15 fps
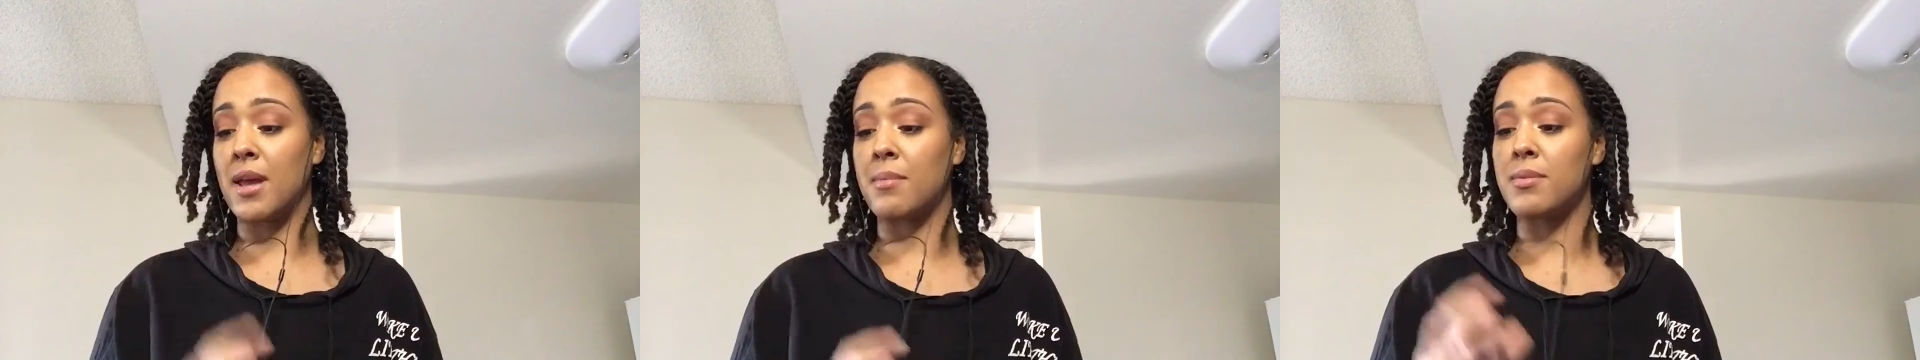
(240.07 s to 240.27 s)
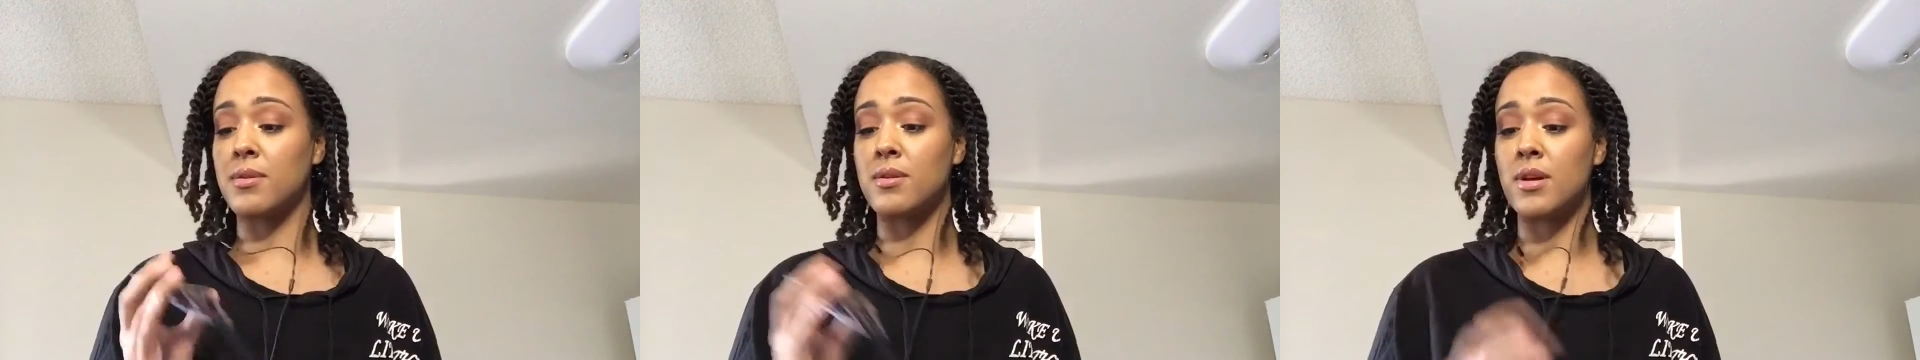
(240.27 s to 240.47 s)

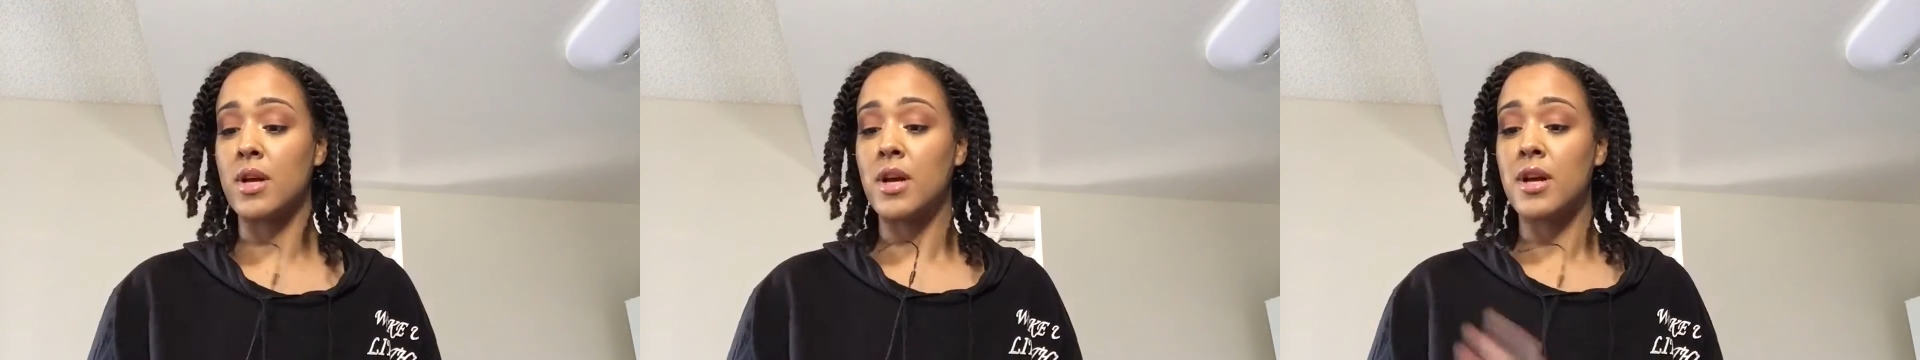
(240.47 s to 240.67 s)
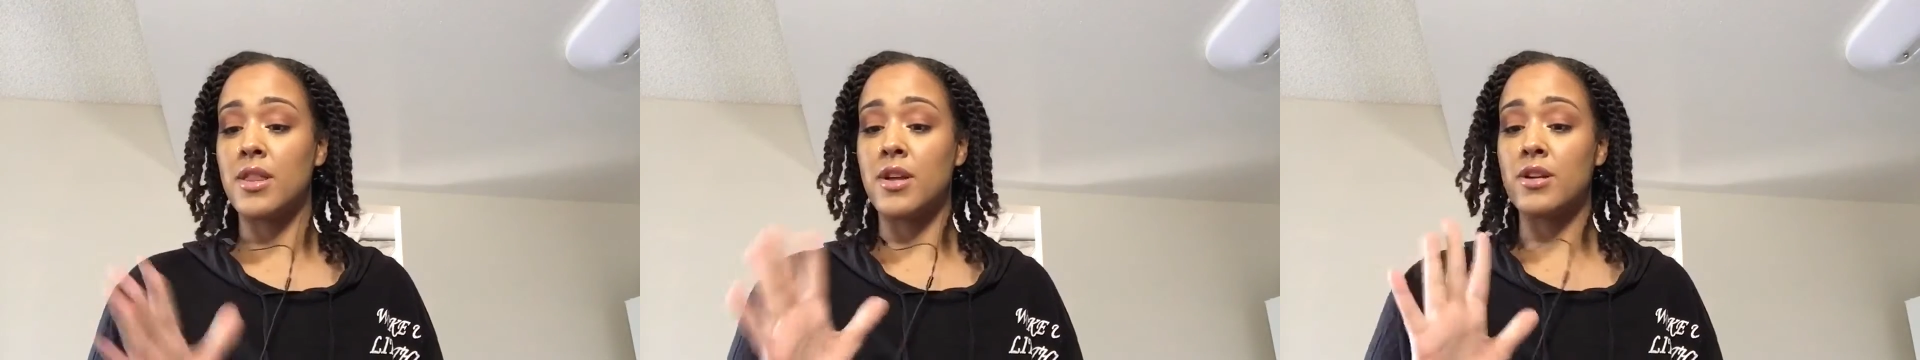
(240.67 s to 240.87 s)
able
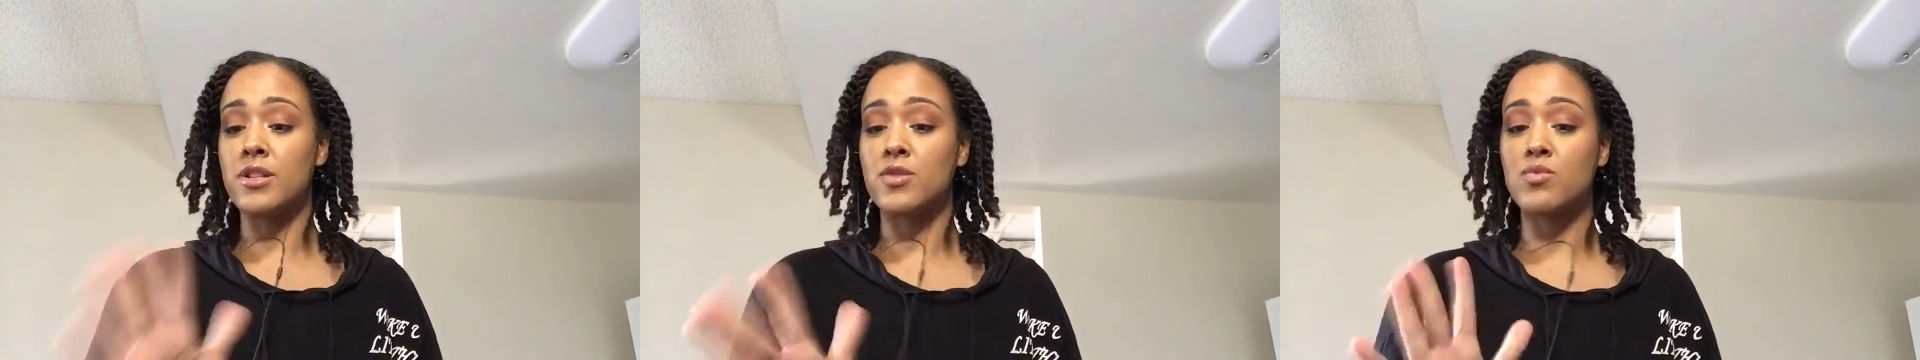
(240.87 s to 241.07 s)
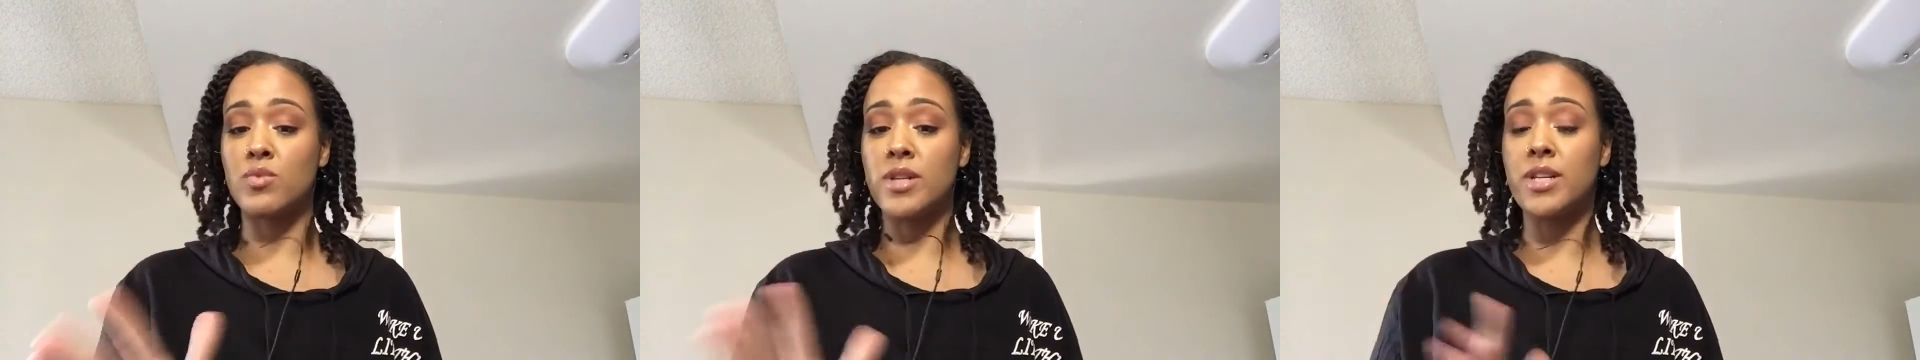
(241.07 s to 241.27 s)

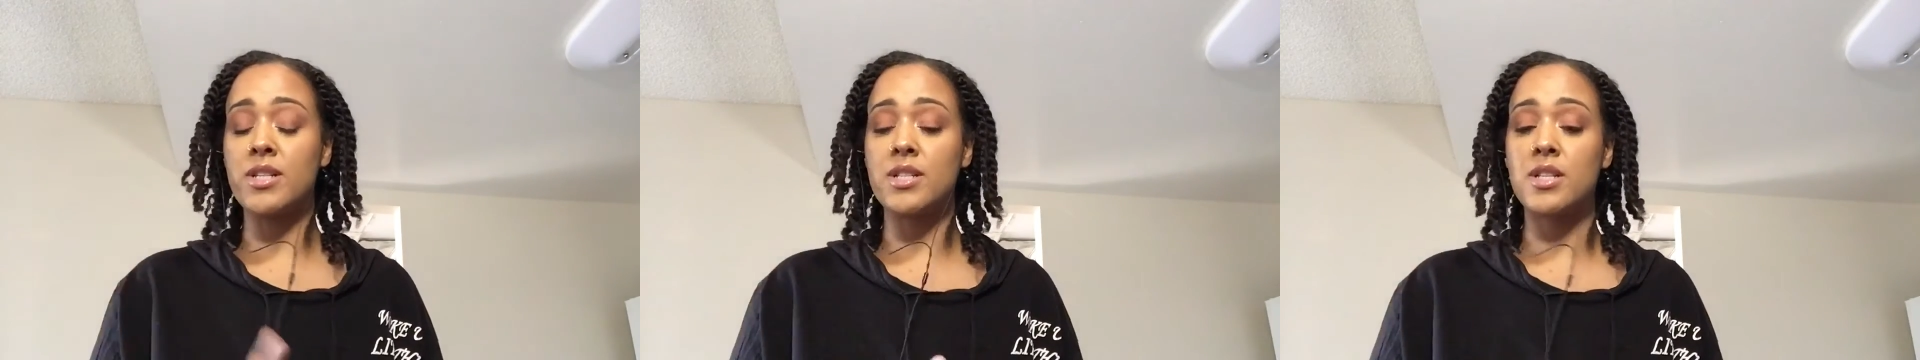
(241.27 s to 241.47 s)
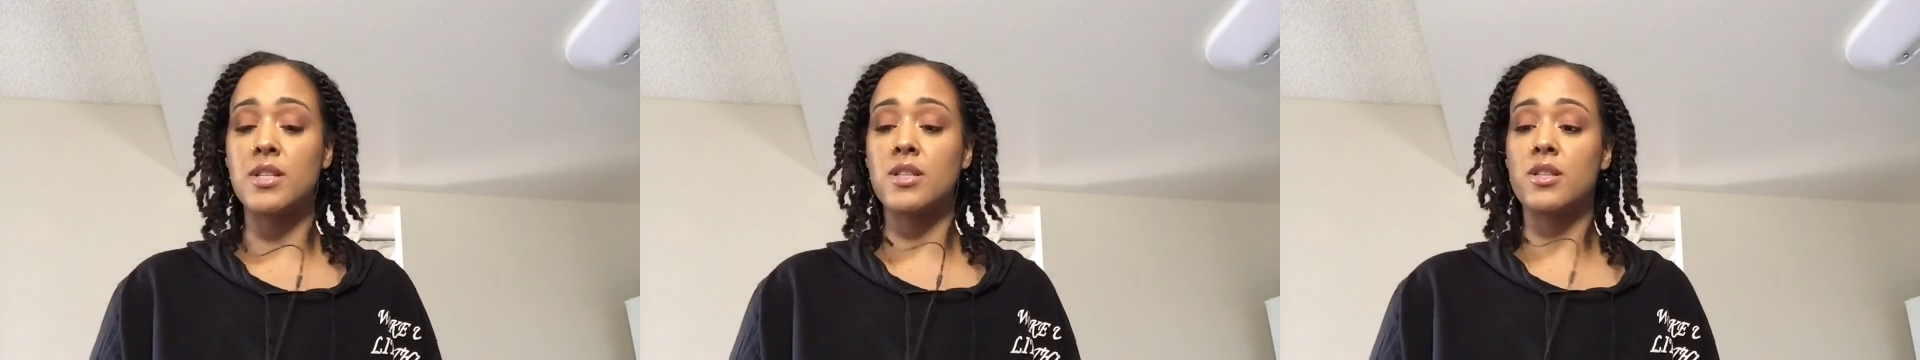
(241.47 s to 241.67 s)
there's
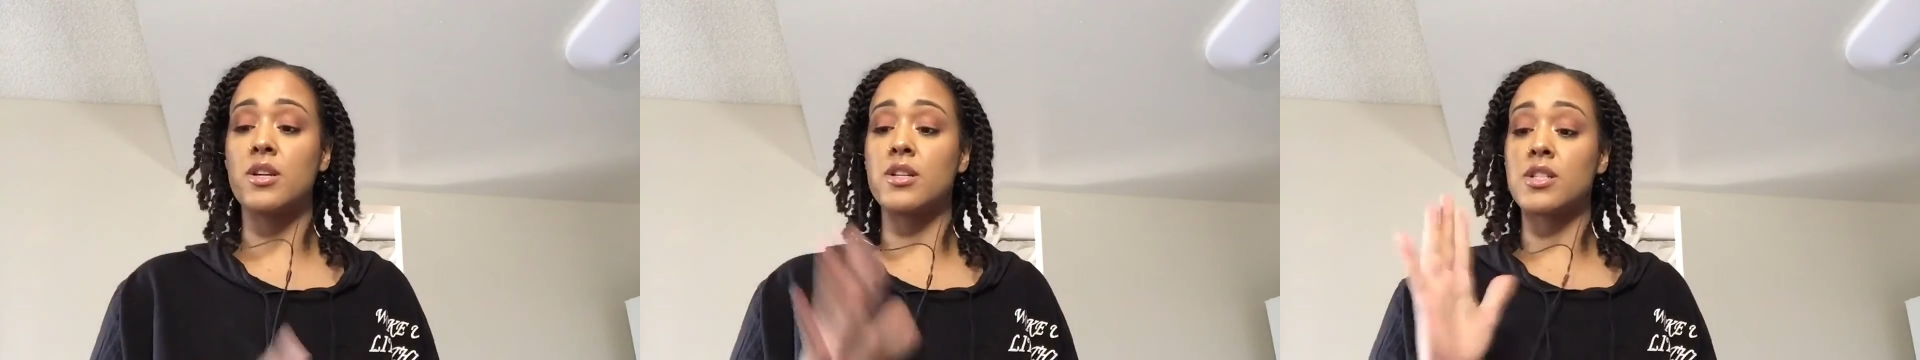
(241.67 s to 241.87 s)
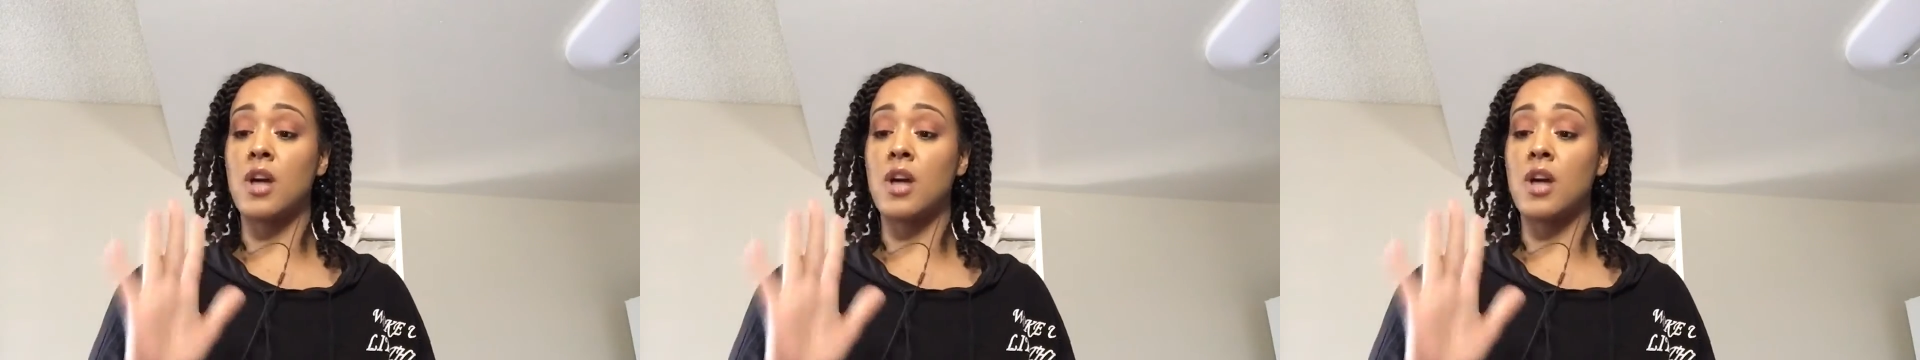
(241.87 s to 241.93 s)
reason there's